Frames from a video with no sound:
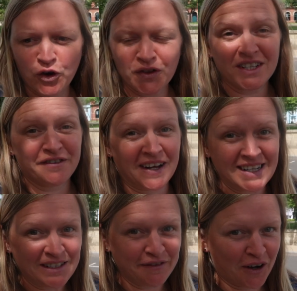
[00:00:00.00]
for the
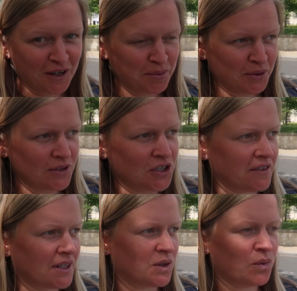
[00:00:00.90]
defence of Hartlepool
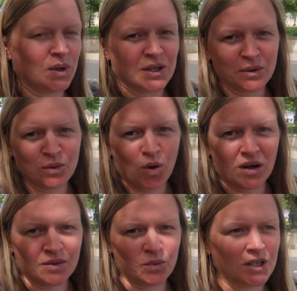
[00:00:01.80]
during World War
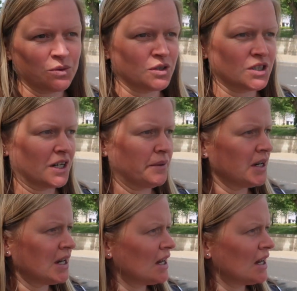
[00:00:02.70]
I and World War II.